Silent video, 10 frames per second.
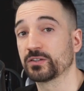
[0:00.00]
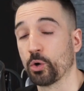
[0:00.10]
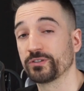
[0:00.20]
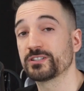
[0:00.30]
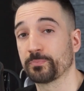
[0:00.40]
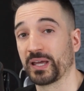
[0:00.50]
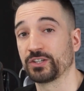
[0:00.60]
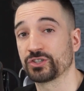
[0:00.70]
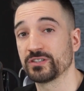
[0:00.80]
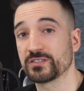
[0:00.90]
told his
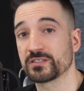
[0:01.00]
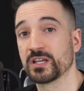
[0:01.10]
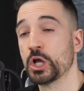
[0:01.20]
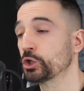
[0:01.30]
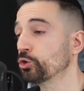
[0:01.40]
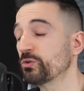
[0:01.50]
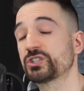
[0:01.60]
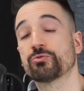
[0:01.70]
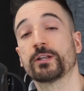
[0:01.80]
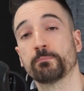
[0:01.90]
patients to
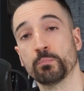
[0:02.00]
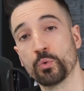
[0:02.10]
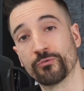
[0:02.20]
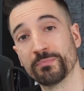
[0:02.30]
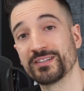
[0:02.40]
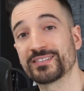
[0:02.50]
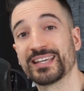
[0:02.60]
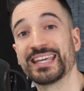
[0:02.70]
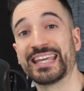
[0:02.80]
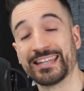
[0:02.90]
restrict movement
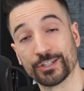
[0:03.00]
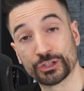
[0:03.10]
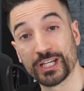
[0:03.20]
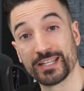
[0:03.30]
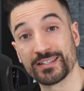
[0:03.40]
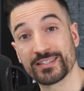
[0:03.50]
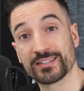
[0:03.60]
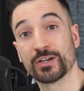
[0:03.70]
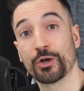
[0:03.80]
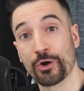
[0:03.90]
in the
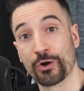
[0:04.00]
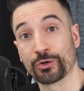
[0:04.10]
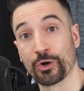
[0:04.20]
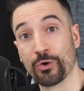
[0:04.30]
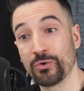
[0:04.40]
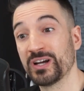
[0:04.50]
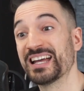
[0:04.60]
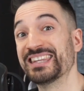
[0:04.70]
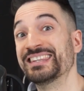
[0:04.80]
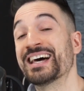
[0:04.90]
shins ergo
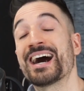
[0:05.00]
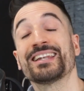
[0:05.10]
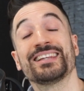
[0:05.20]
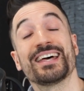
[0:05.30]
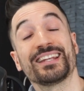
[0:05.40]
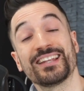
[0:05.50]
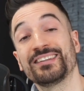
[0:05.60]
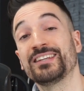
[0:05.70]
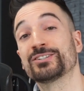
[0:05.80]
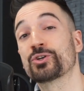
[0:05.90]
not letting the
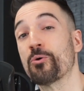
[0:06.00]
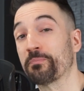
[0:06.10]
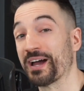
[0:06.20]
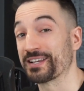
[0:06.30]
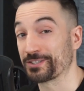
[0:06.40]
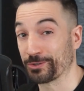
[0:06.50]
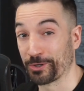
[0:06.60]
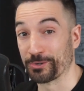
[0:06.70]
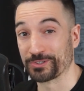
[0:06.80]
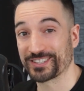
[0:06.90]
knees go past the
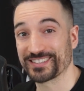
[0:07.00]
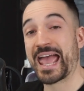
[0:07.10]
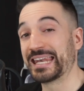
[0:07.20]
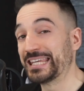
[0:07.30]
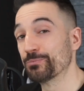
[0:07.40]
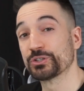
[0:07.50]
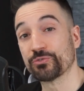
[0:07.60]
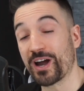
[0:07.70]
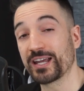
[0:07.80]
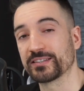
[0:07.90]
toes. And he
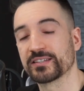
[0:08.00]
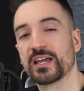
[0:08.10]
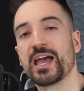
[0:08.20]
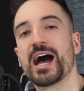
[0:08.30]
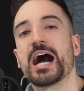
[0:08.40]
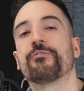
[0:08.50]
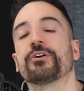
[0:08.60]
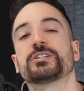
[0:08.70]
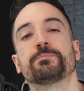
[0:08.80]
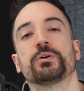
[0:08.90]
was right. I've
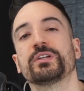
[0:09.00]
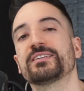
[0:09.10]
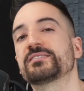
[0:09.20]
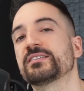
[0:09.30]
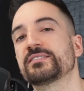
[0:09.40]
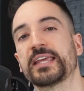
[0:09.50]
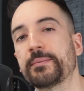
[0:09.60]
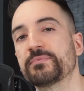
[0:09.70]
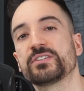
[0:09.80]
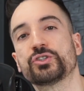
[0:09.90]
experienced the
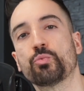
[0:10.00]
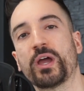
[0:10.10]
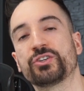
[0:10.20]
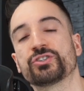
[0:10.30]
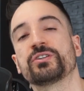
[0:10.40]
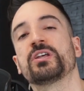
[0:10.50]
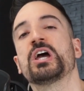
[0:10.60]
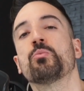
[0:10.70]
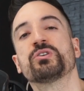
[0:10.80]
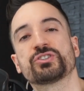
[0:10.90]
same situation
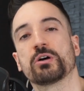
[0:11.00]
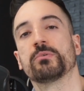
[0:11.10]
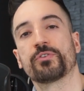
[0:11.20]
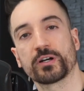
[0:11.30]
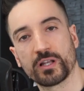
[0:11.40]
with some of our